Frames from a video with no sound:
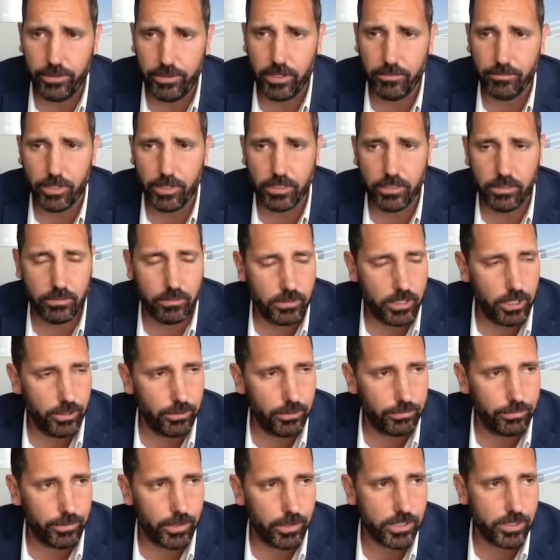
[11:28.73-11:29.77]
them to tell
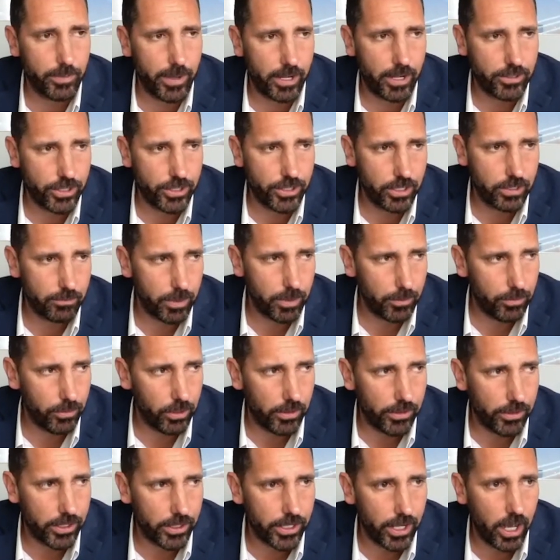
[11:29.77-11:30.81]
their friends about you and people
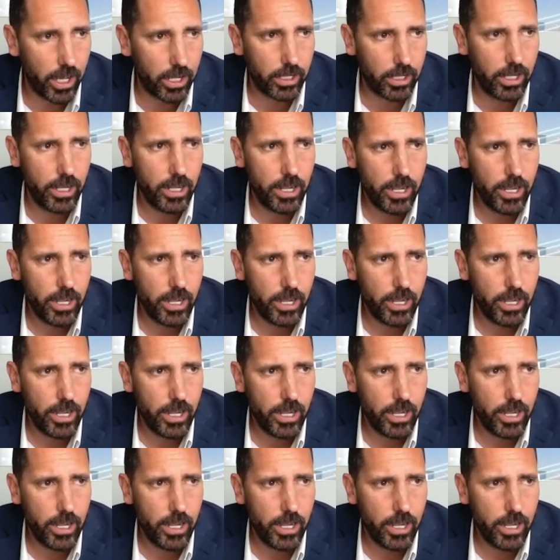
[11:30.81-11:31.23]
on the dock.